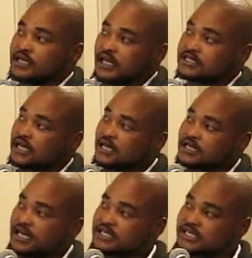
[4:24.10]

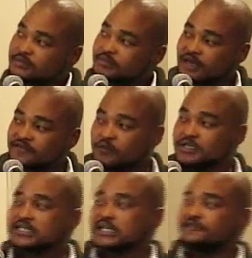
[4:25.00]
The assessment
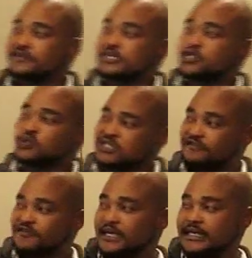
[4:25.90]
platform itself is a
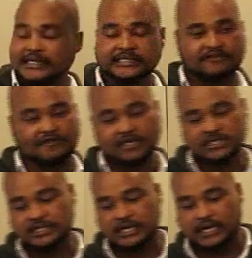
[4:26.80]
user-friendly
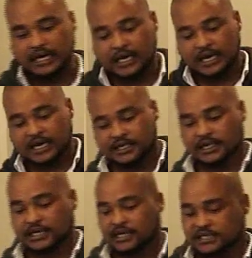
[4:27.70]
interface,
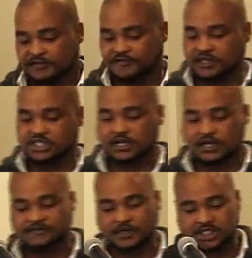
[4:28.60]
and it has
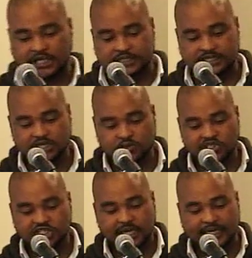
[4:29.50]
functionalities
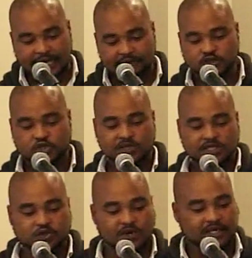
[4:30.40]
which enable
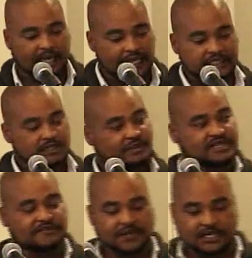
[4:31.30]
students to engage in
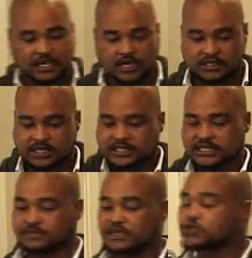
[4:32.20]
specific
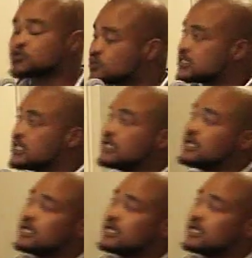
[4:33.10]
e-assessment tools